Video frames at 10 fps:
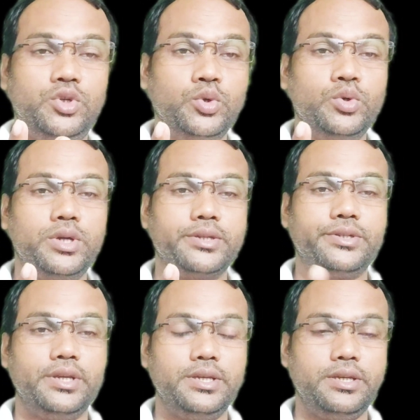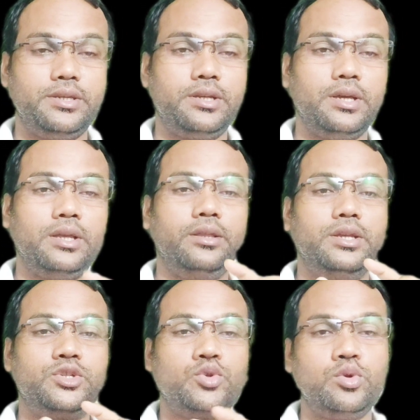do, does, did,
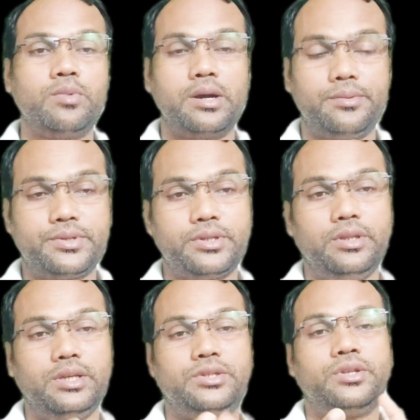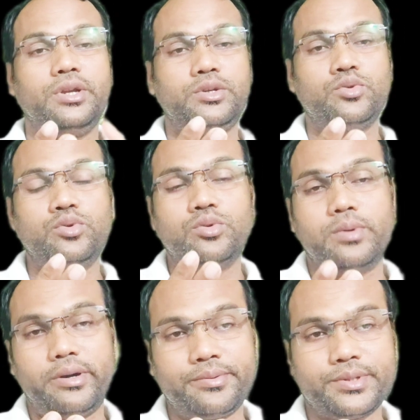these to do verbs, these 3 to do
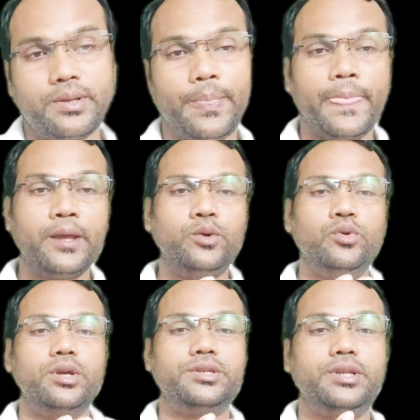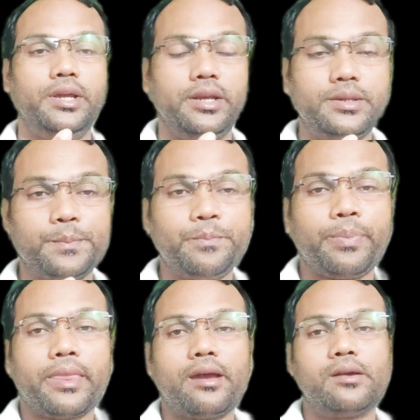verbs, do, does, did,
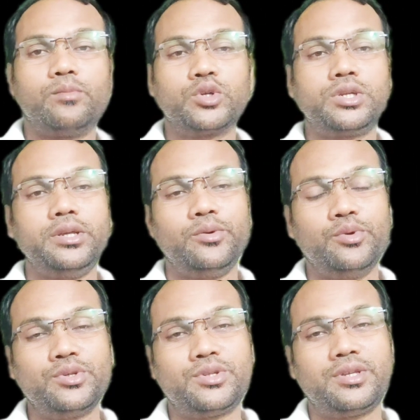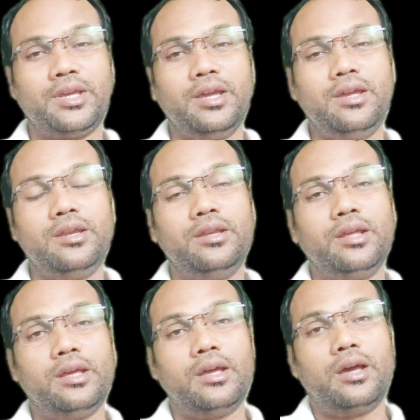are mostly used in
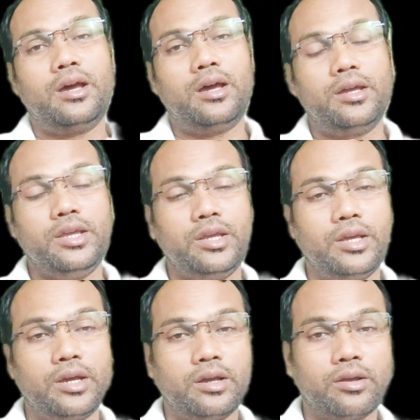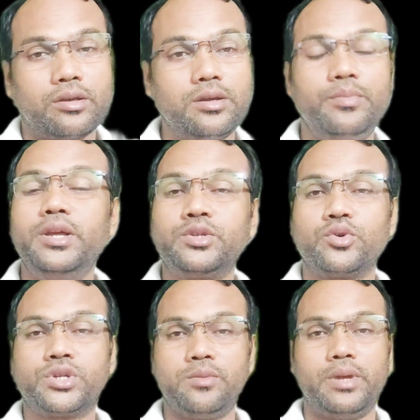WH
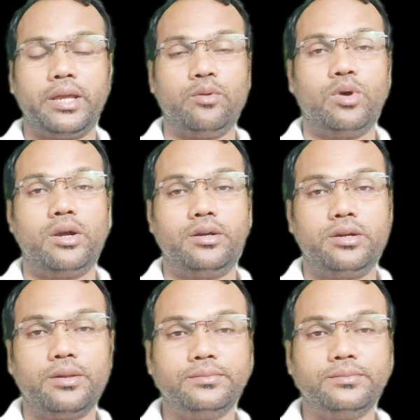question making word.